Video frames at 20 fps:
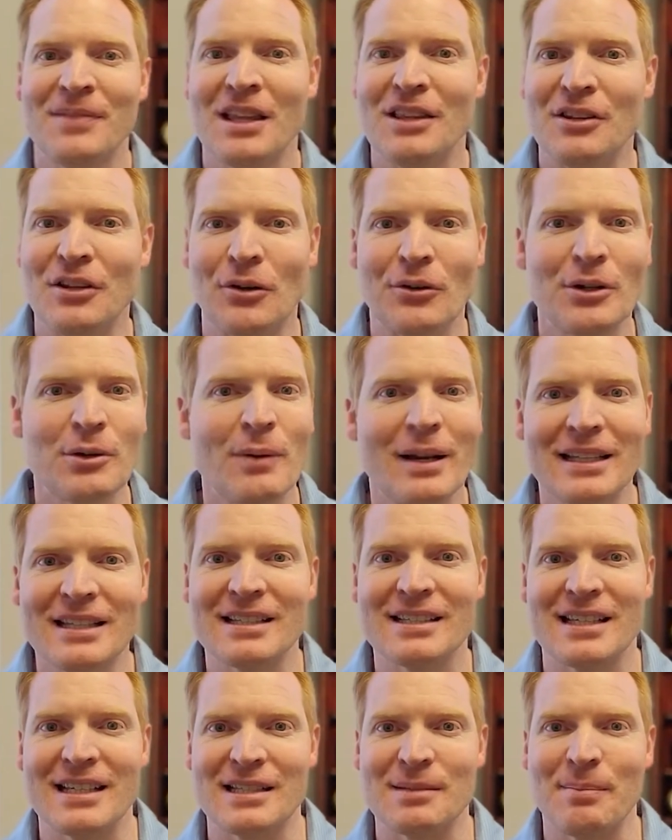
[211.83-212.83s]
The only way
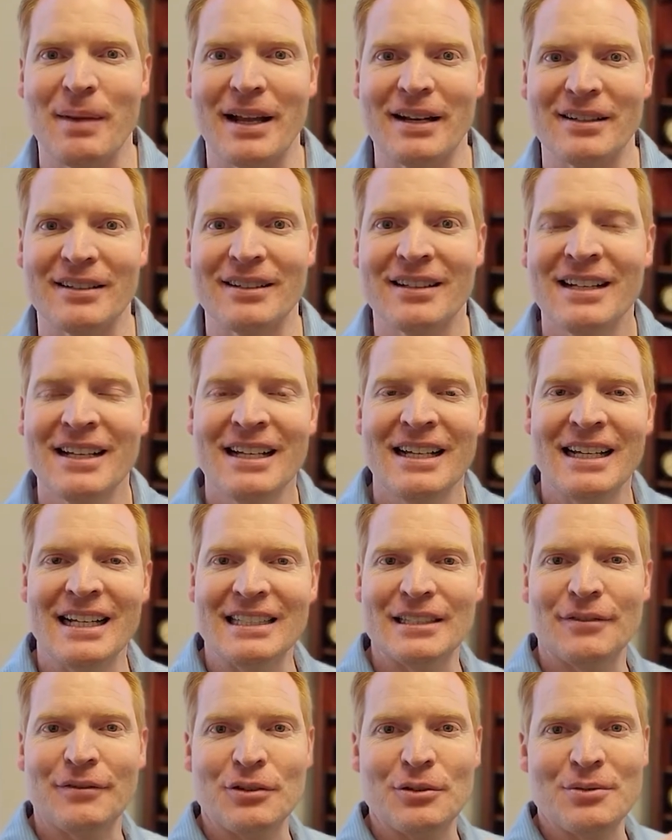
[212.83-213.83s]
this gets better
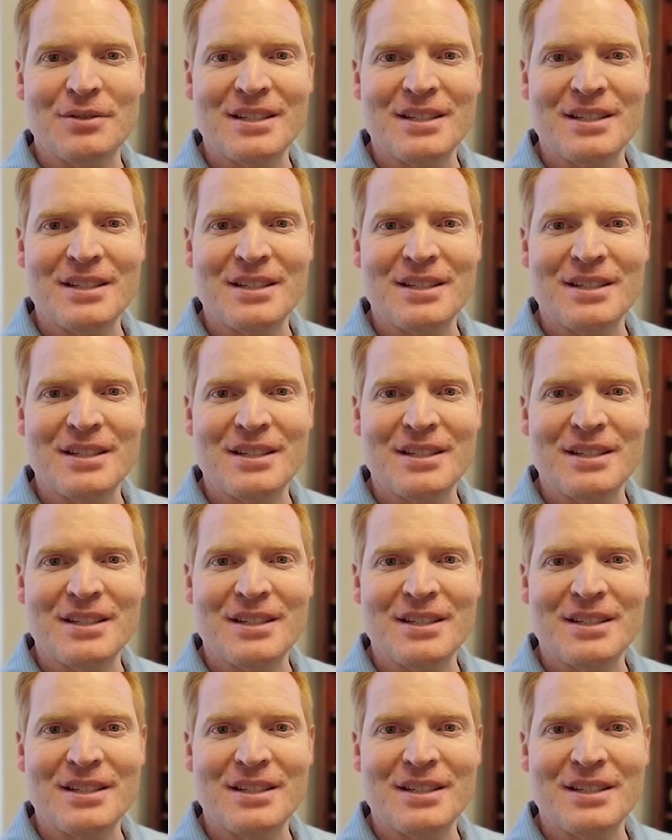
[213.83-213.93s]
is if you